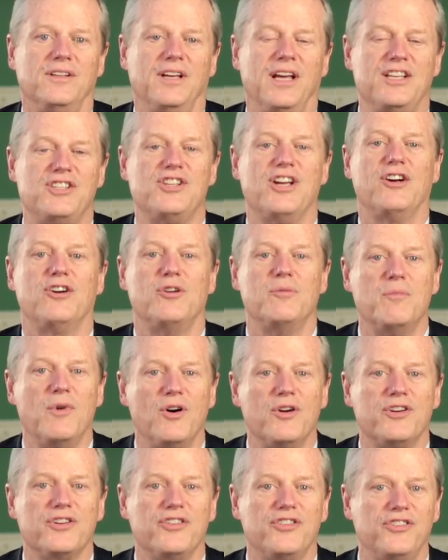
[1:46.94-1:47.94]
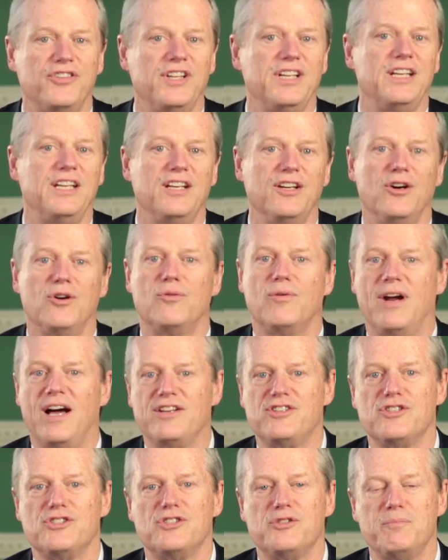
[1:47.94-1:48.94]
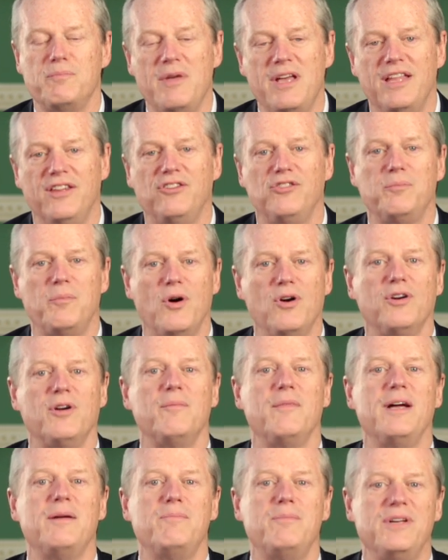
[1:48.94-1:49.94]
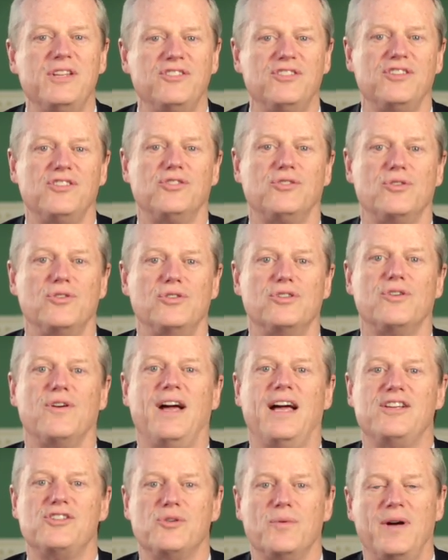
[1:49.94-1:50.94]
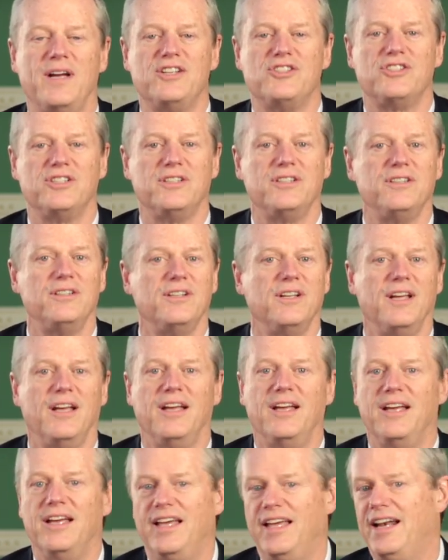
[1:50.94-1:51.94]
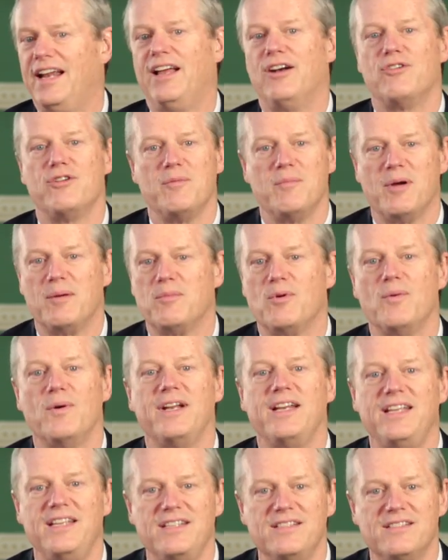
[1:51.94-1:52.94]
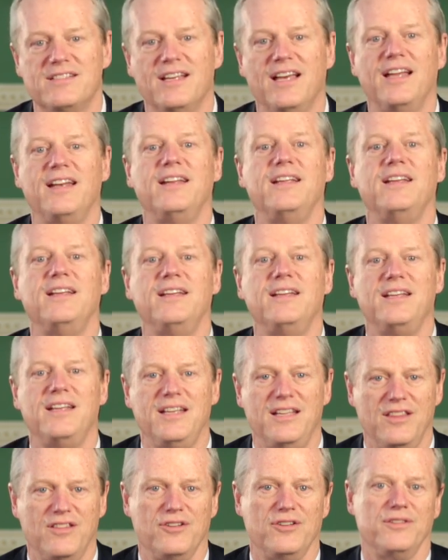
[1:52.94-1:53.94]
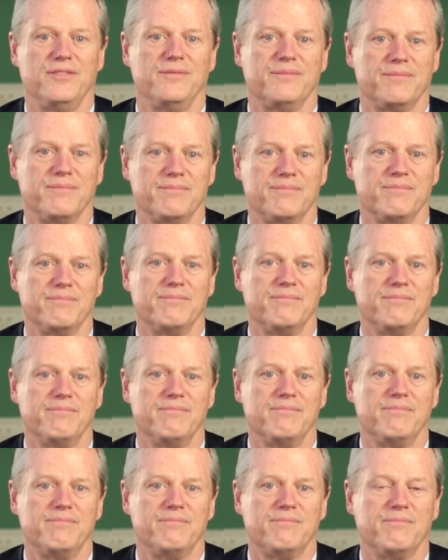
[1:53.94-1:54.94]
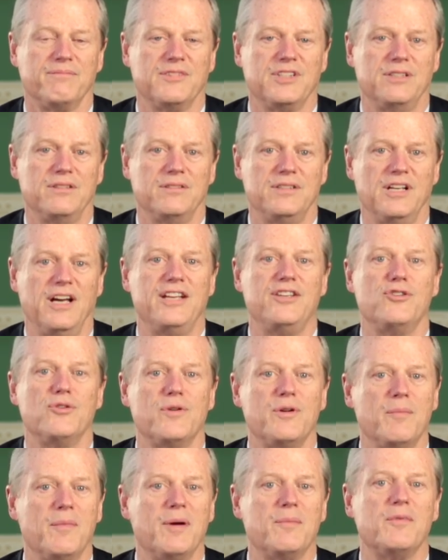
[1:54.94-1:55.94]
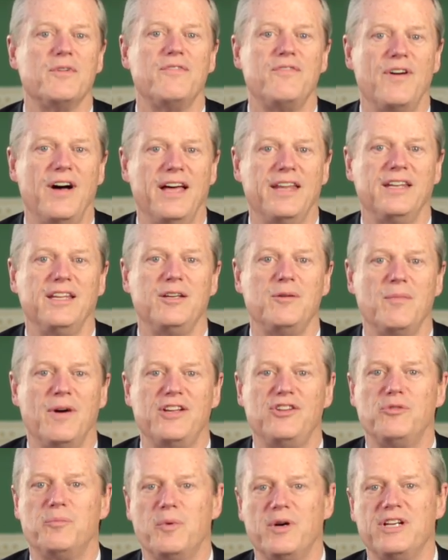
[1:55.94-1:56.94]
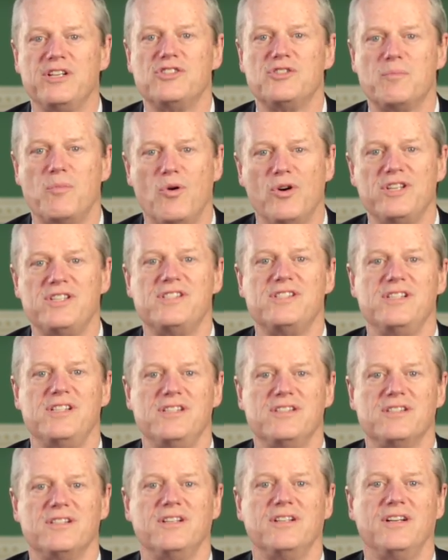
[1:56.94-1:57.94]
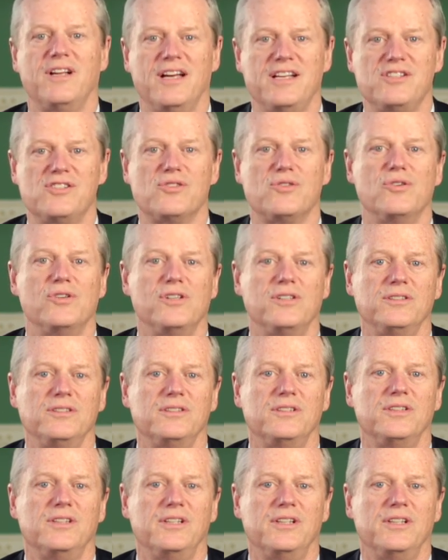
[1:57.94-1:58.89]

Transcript: And General Motors CEO Roger Smith spoke at my business school graduation, and I don't remember what he said either. Now, I do remember fondly my spring sports season in high school,